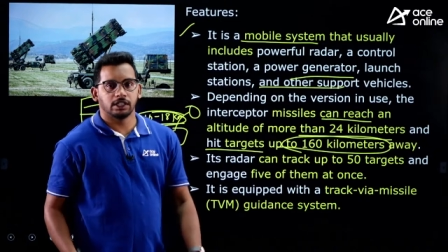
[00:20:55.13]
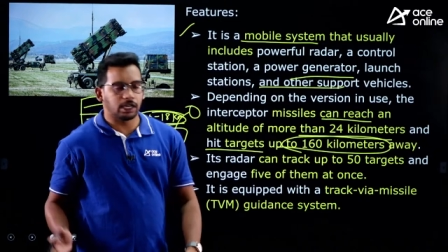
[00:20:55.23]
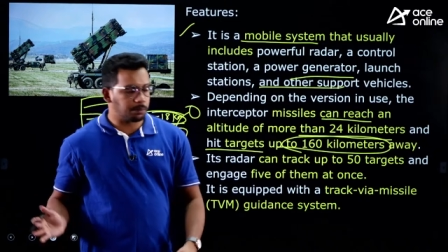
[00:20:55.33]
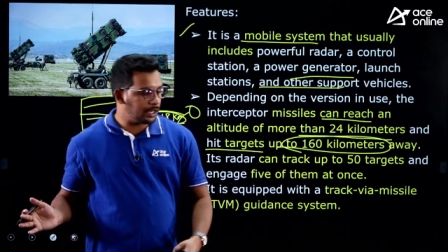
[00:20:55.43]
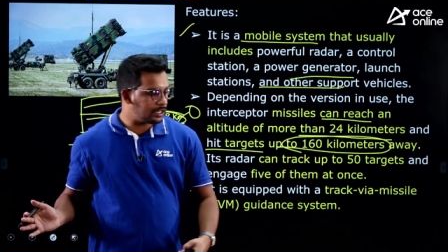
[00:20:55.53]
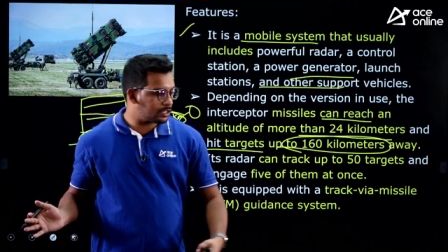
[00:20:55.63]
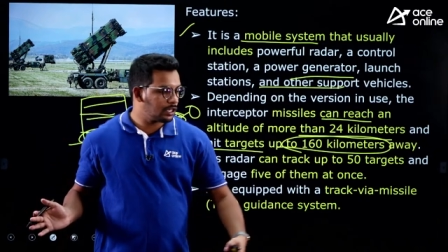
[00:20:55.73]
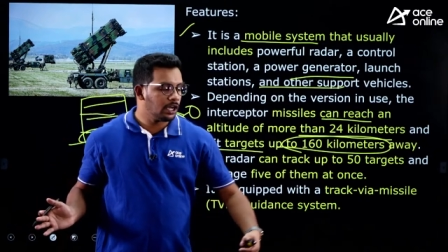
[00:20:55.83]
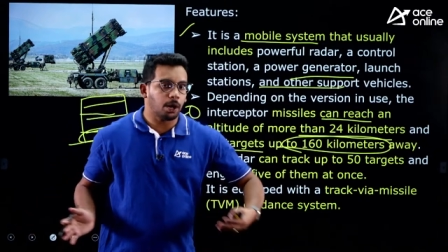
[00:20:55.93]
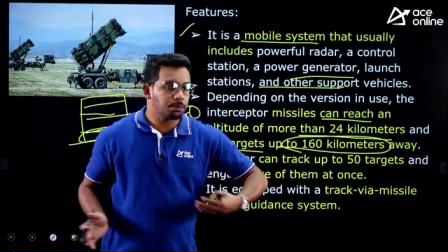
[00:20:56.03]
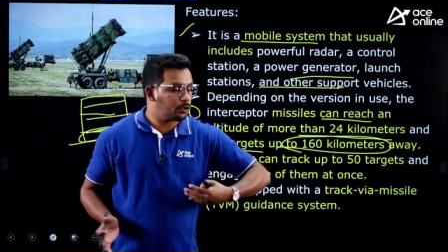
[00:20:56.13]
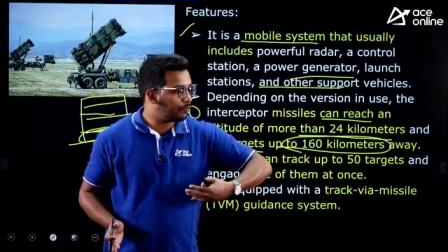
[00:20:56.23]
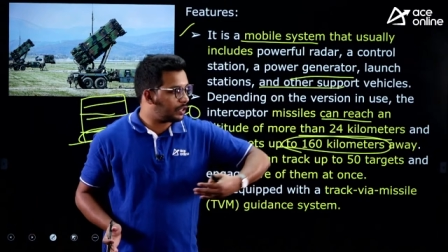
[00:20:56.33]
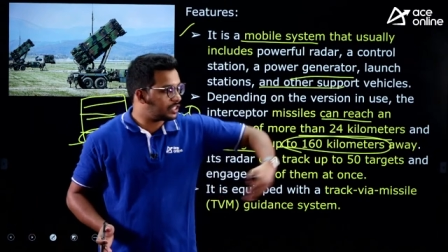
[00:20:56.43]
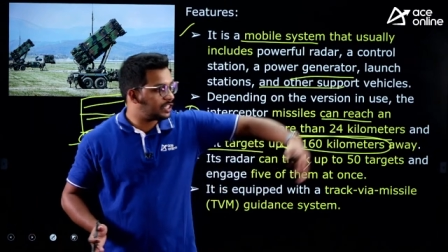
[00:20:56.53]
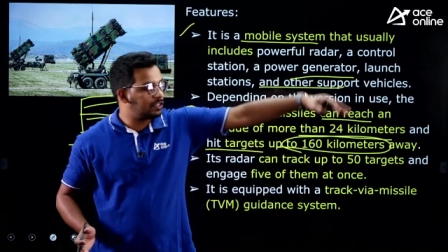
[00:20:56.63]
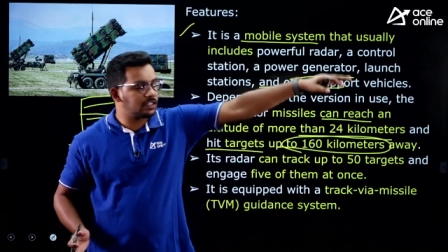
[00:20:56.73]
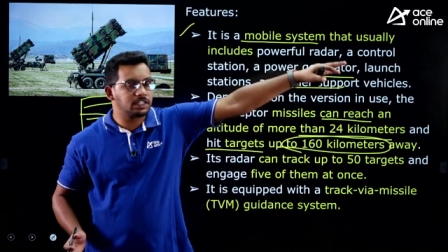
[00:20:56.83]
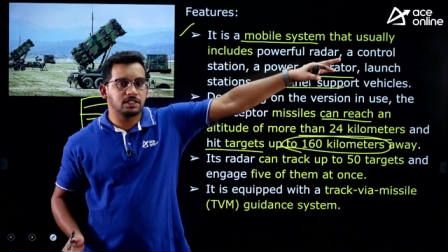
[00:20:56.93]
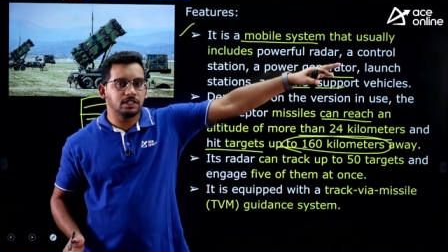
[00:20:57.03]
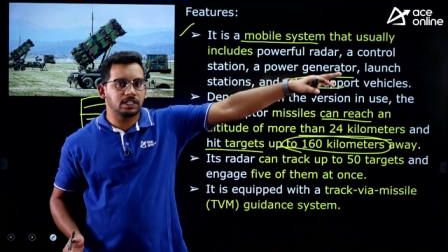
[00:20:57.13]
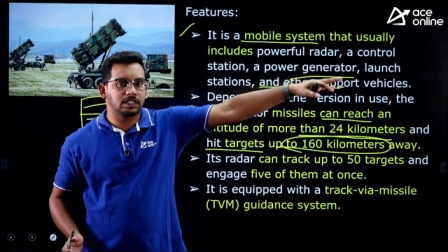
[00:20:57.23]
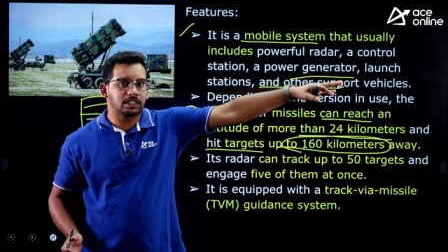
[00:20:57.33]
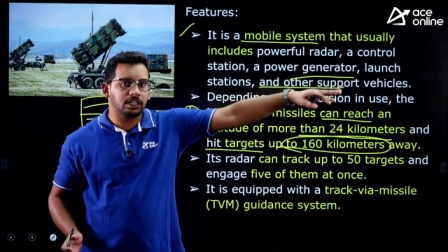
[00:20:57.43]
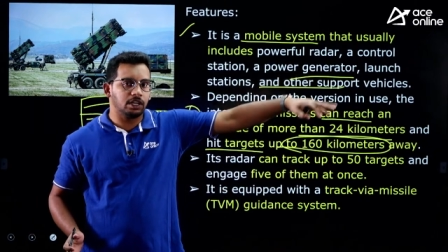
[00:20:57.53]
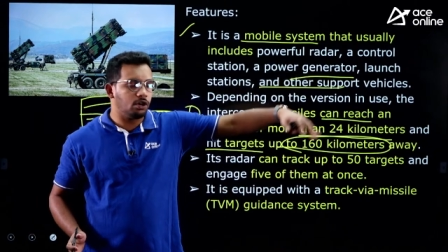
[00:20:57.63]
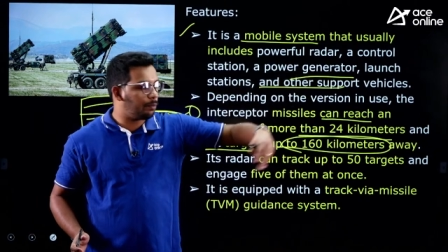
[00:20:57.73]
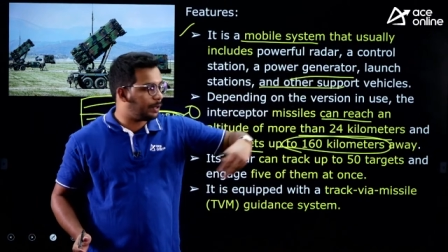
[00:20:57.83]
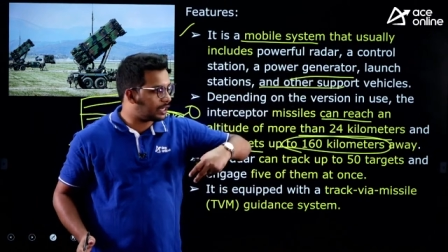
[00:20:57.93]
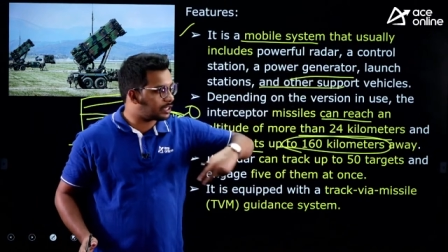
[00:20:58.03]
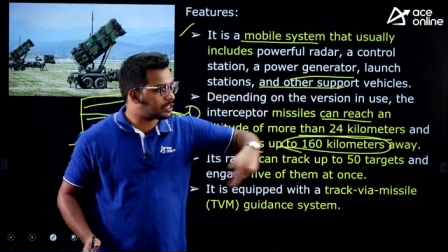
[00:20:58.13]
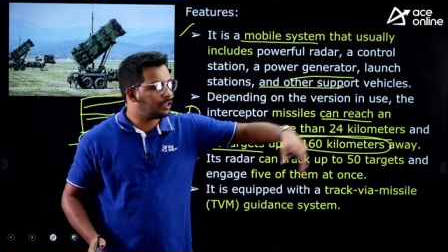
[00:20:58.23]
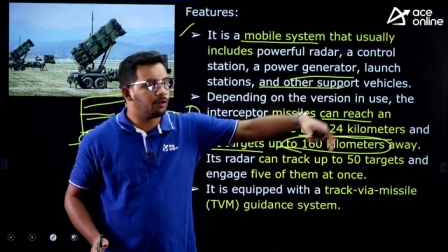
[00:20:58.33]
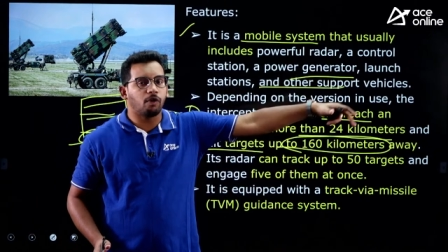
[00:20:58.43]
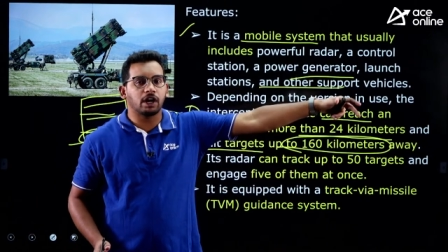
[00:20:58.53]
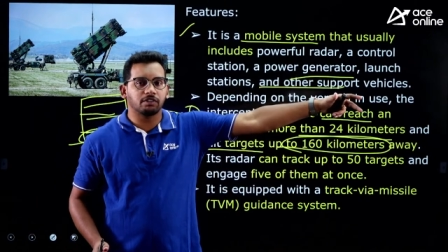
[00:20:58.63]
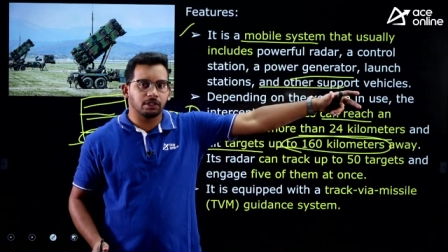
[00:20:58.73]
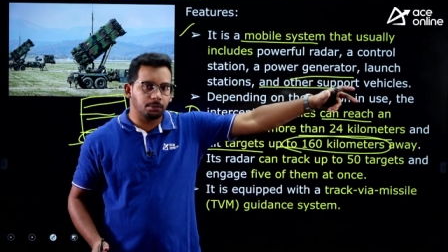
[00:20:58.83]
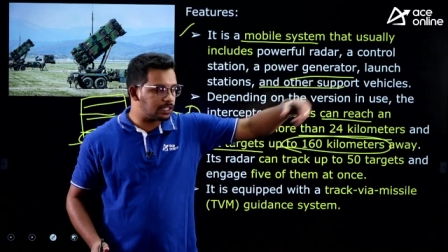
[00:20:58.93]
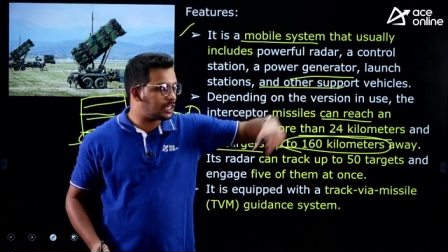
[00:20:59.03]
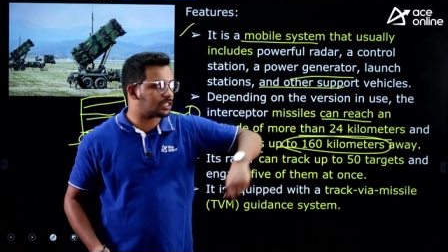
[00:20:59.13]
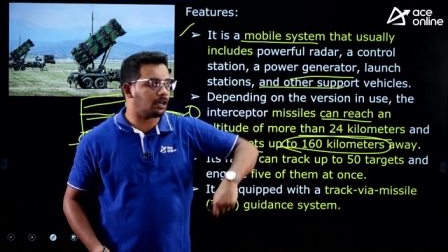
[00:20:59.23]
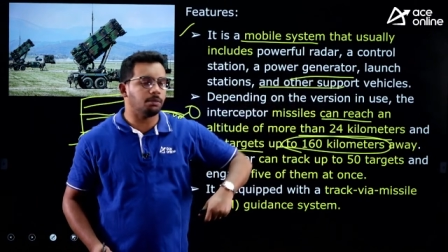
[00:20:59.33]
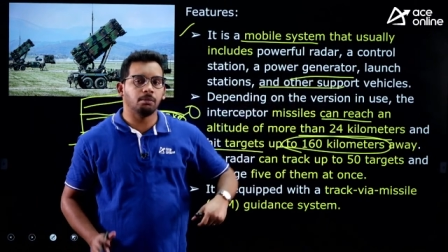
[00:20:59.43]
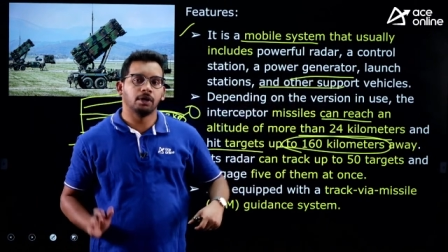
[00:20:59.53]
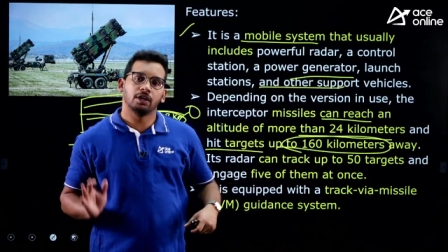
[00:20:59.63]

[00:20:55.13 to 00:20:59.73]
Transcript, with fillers: that means up to 160 kilometers whatever the missiles come